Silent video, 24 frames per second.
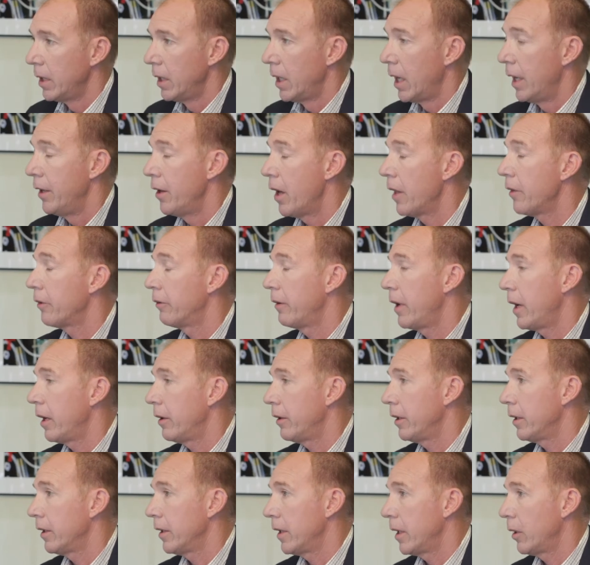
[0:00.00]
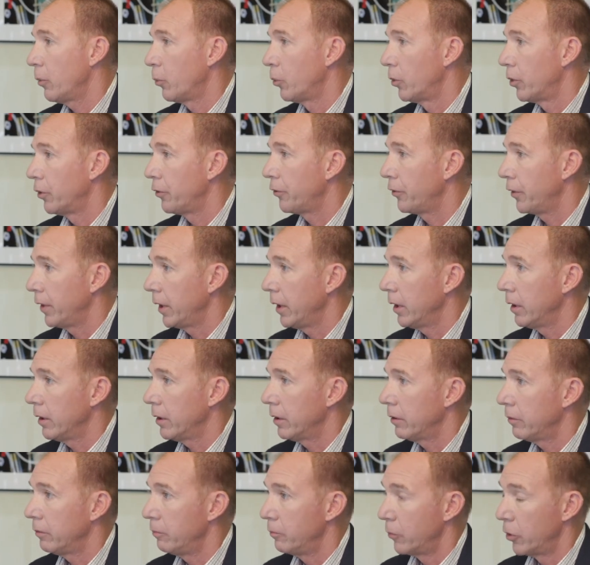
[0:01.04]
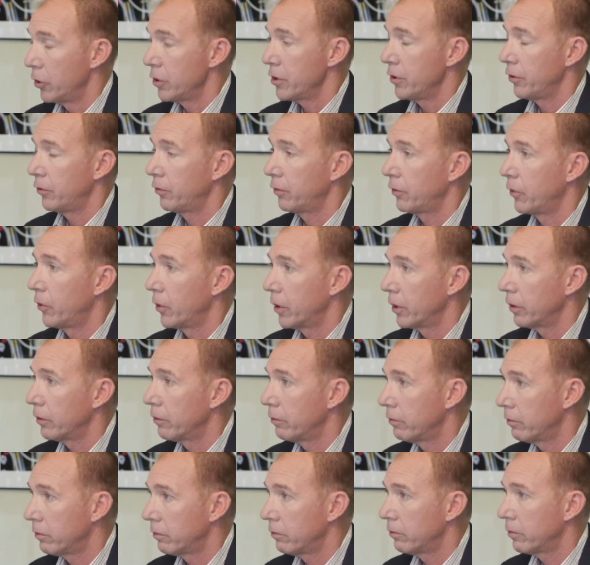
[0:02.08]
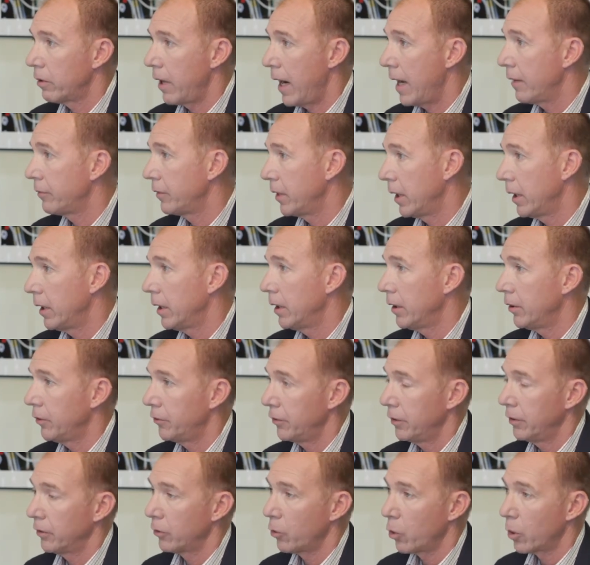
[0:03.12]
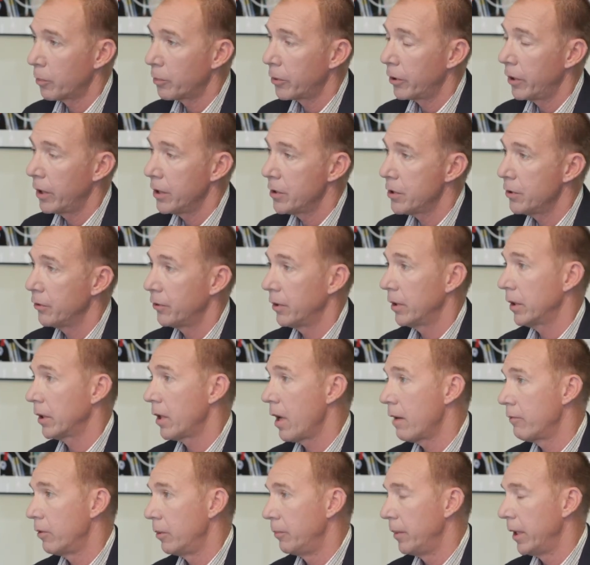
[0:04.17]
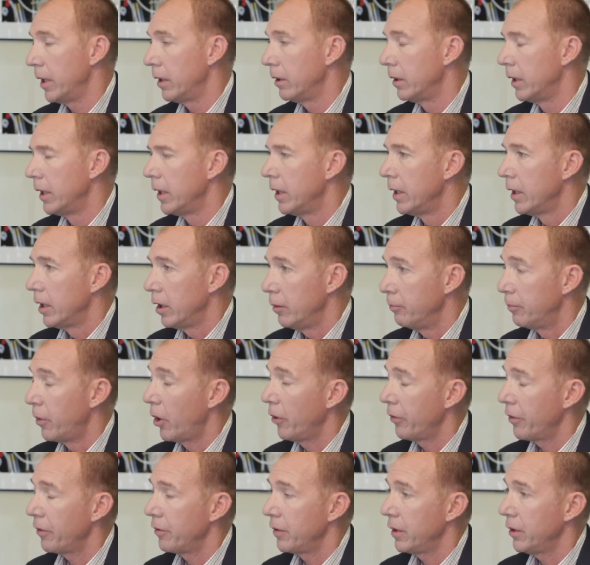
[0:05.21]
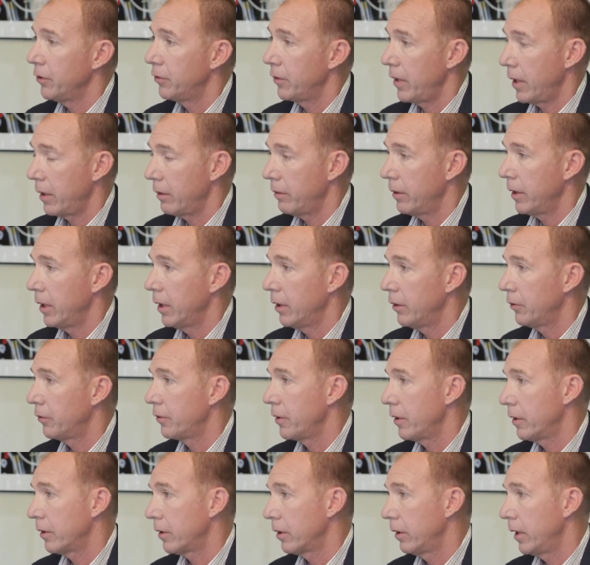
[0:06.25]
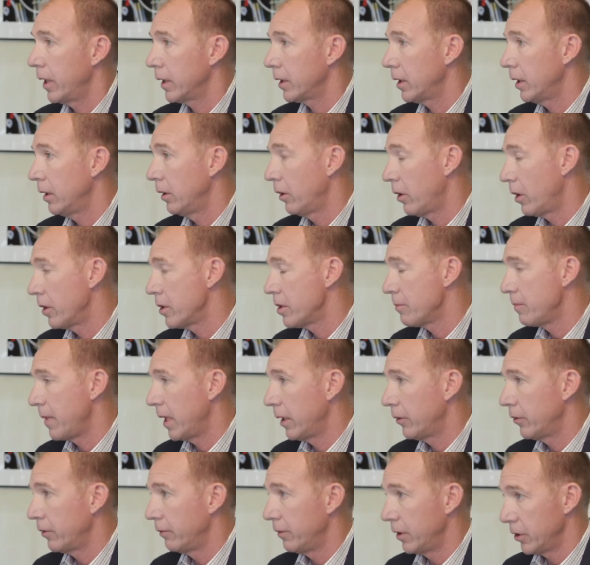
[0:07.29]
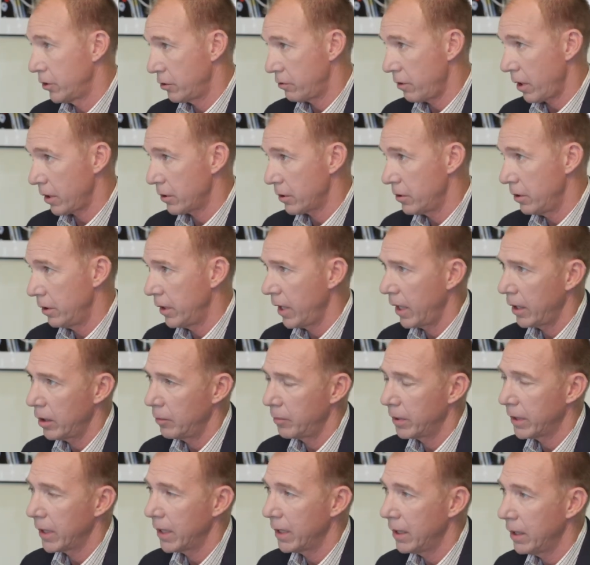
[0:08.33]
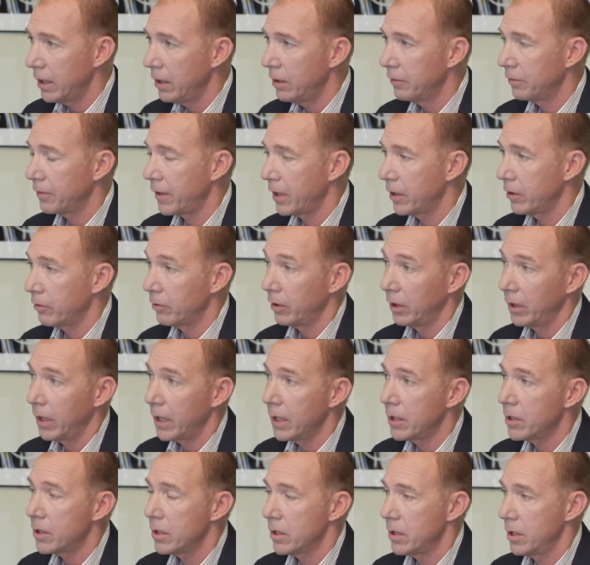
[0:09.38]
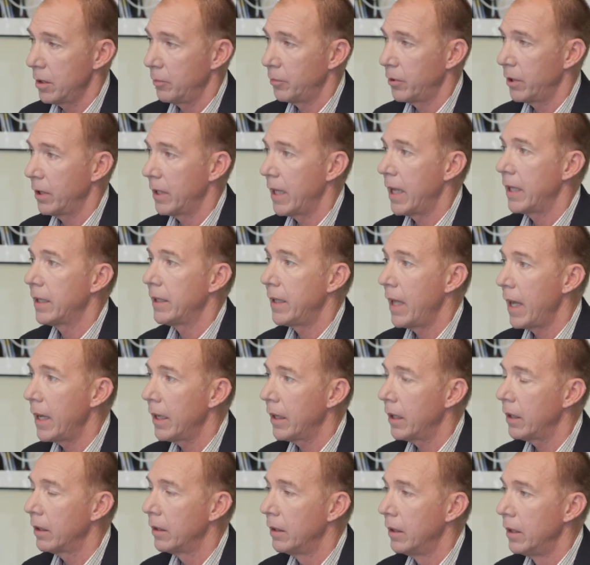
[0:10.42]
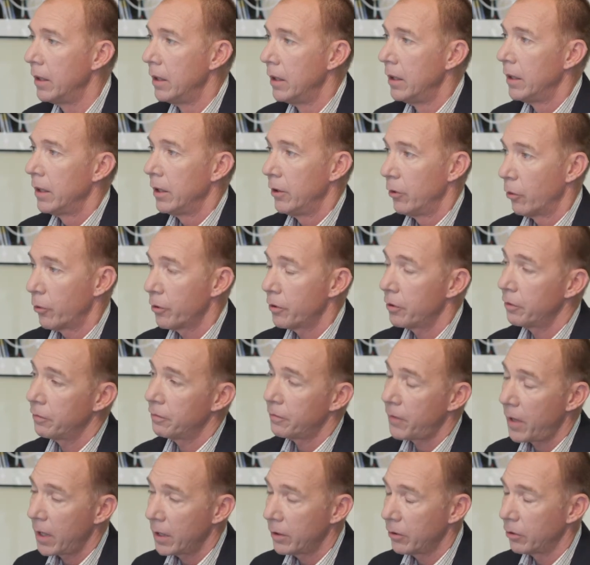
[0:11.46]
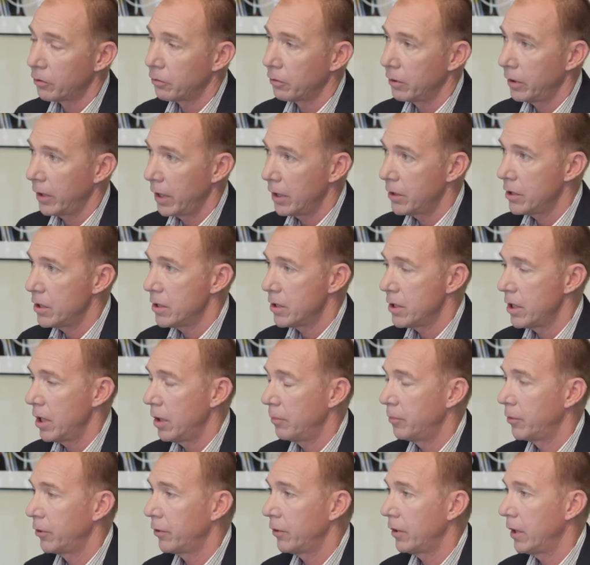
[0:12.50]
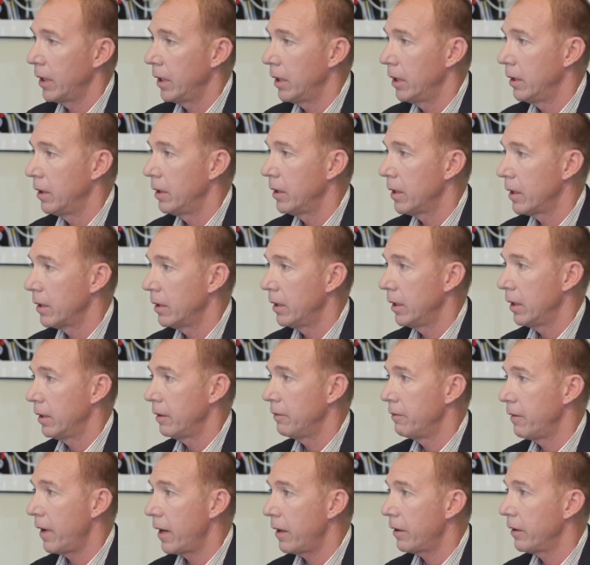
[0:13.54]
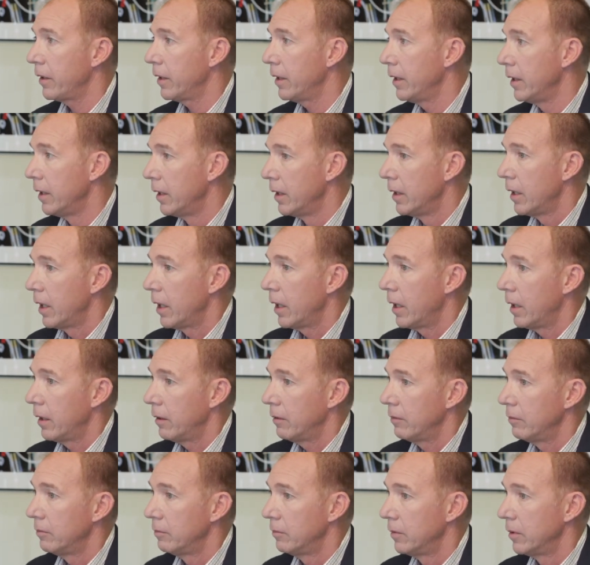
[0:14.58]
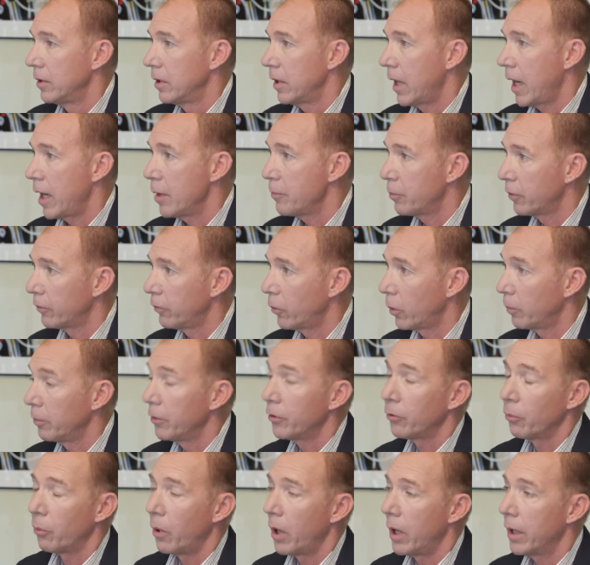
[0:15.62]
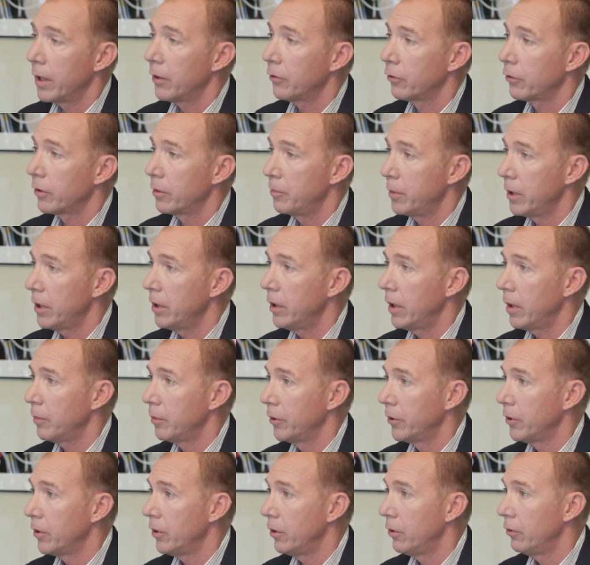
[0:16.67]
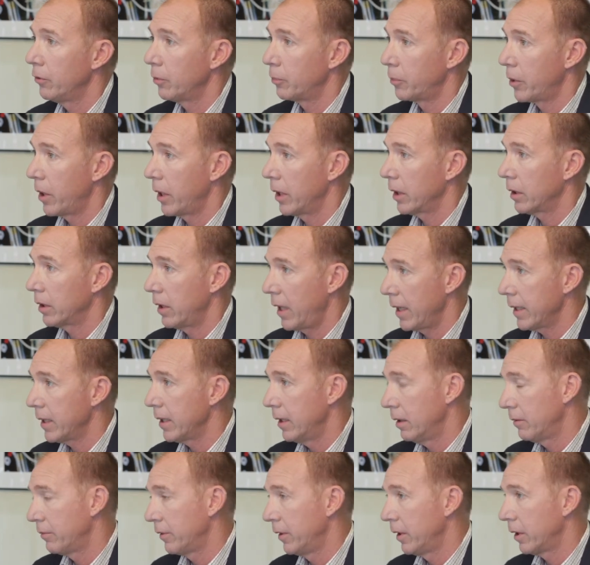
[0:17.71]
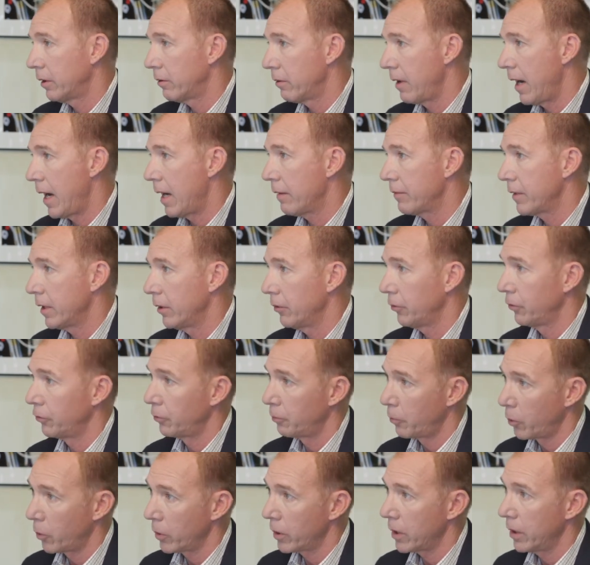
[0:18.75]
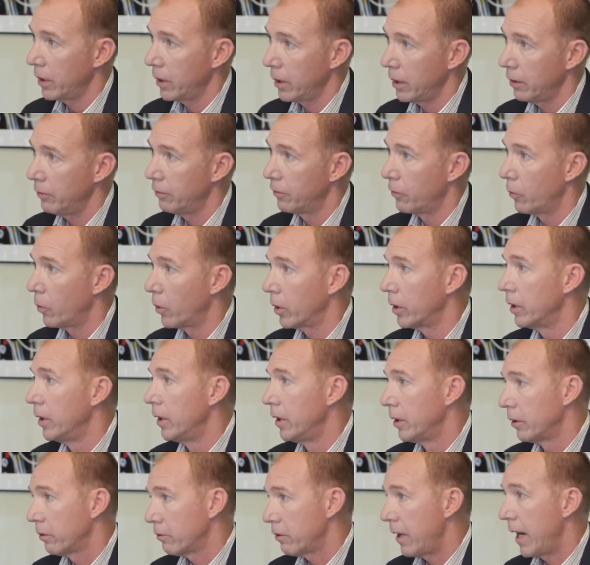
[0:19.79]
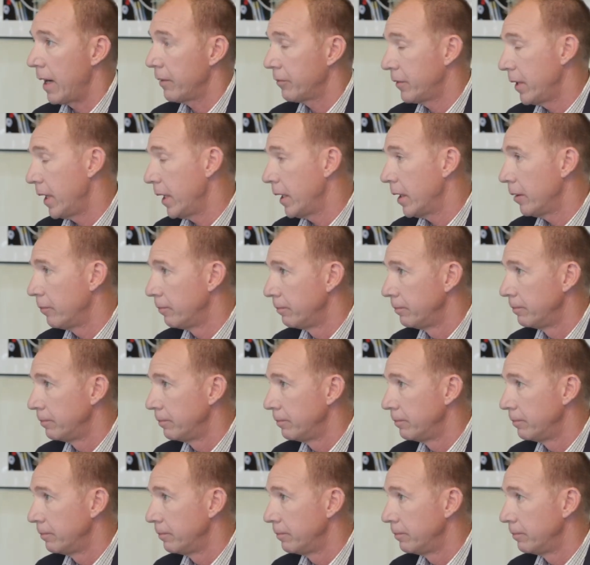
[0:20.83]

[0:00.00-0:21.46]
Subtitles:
Another area that we're seeing the emergence for graph data is in corporations and the government. In both of these areas, they're collecting large amounts of unstructured data, but they need to find the relationships in that data. In order to find those relationships in a very high performance wise, to be able to use a product like Infinite Graph that will support the need for graph data.